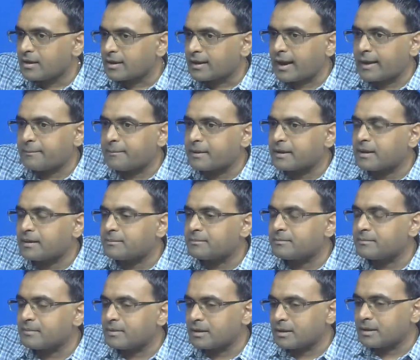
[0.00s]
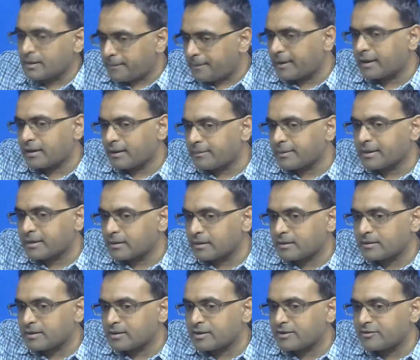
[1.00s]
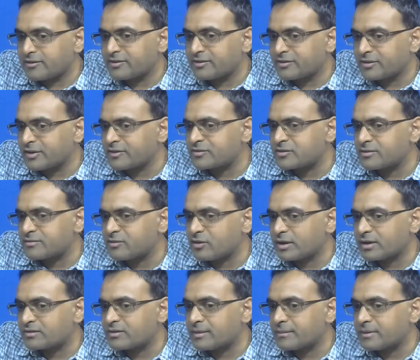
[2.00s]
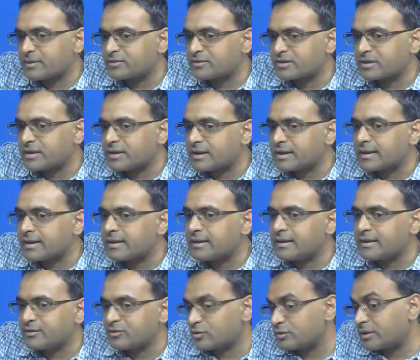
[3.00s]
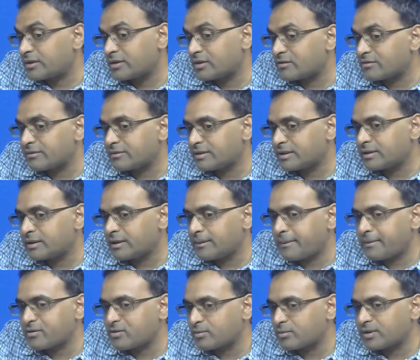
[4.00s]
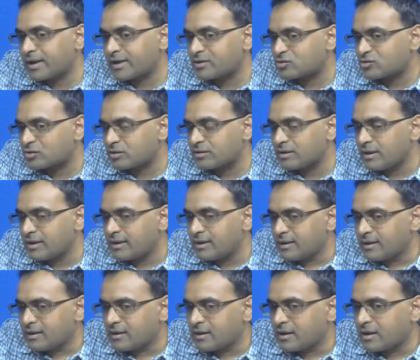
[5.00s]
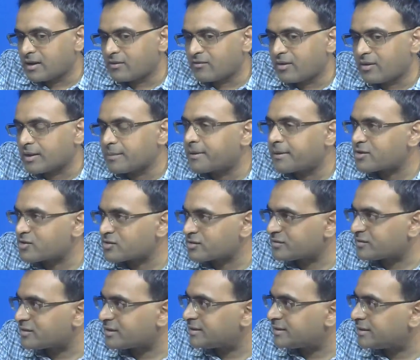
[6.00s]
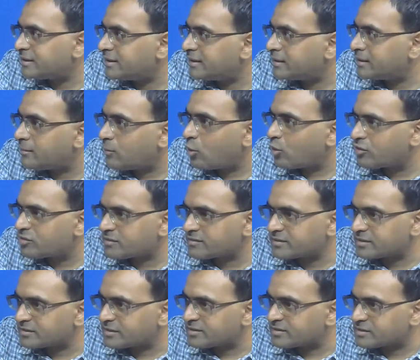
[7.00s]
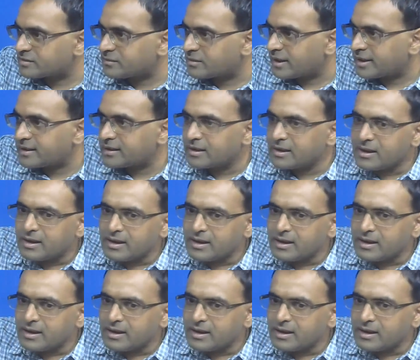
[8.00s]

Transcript: can become, depending upon if the system, for example, is critically, so that depends on natural vibrations in the modes of the system, right?